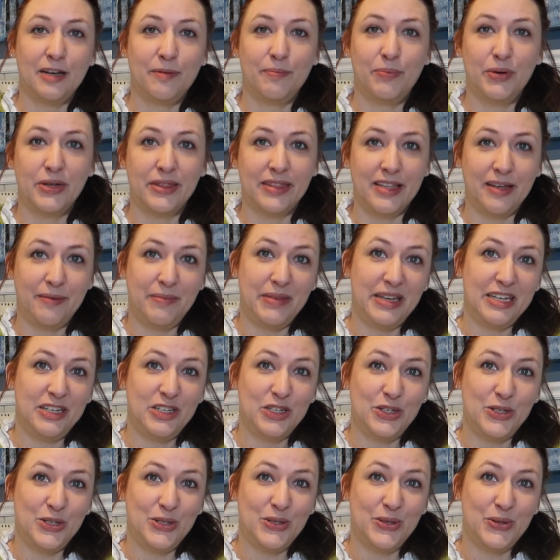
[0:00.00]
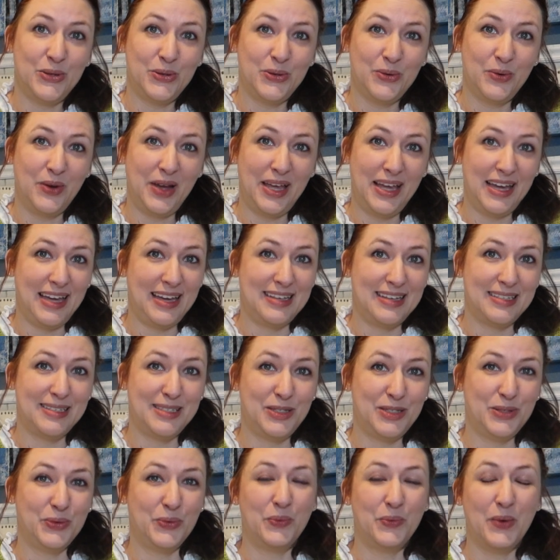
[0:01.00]
put them into a
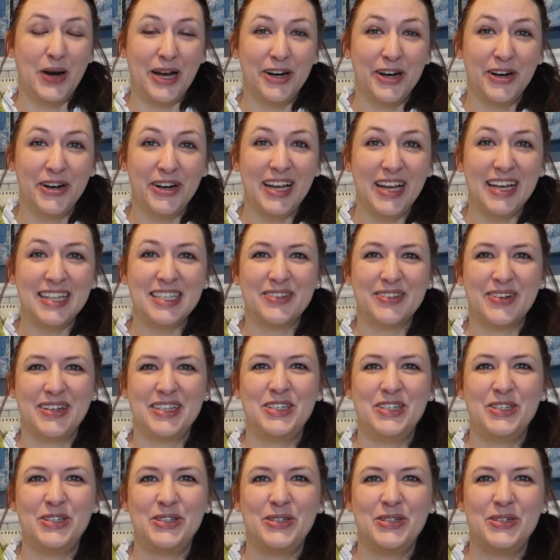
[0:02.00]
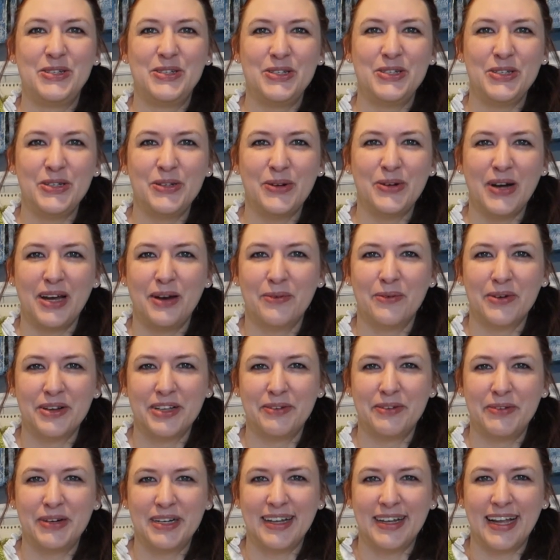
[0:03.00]
sweater yet. So I
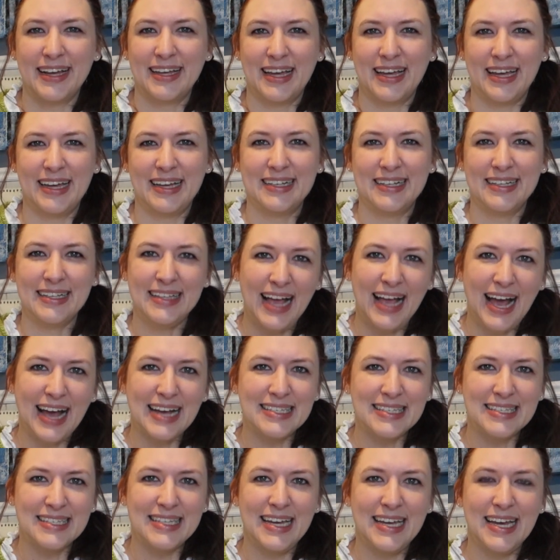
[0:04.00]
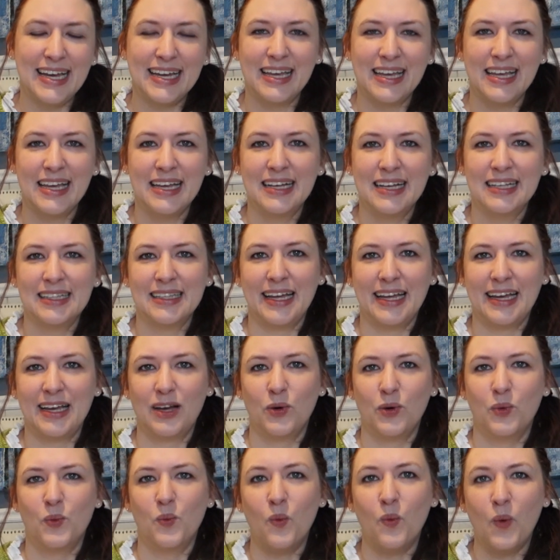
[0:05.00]
really would like a classic, like
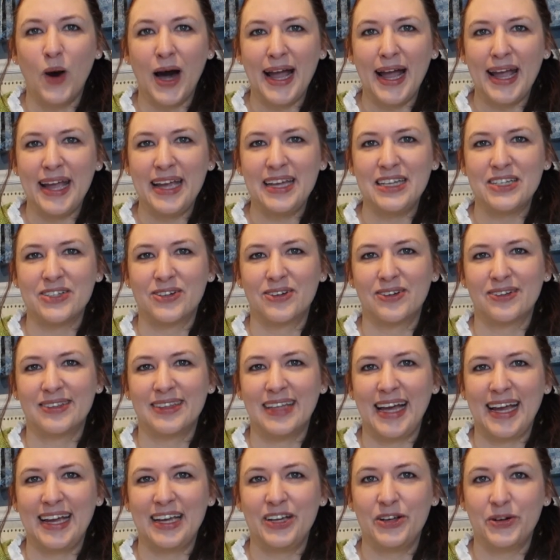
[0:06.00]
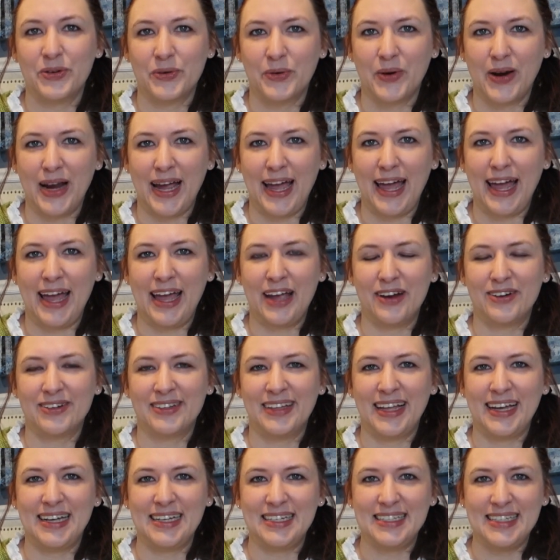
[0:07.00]
white or light gray or
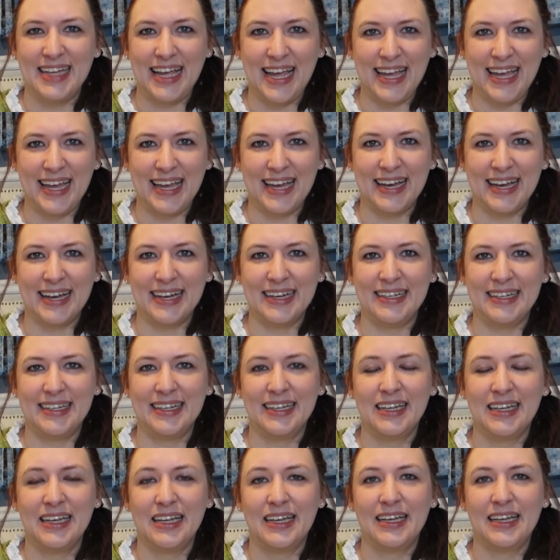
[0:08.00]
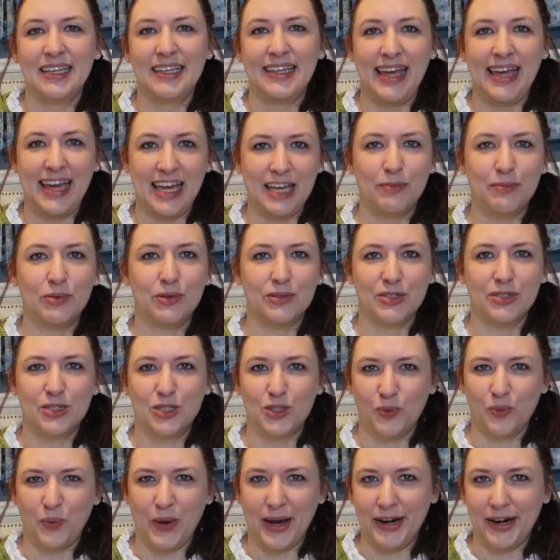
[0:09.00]
light tan cabled
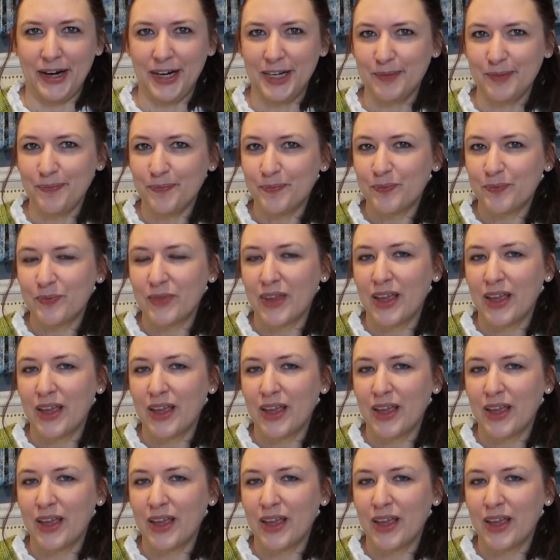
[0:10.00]
sweater.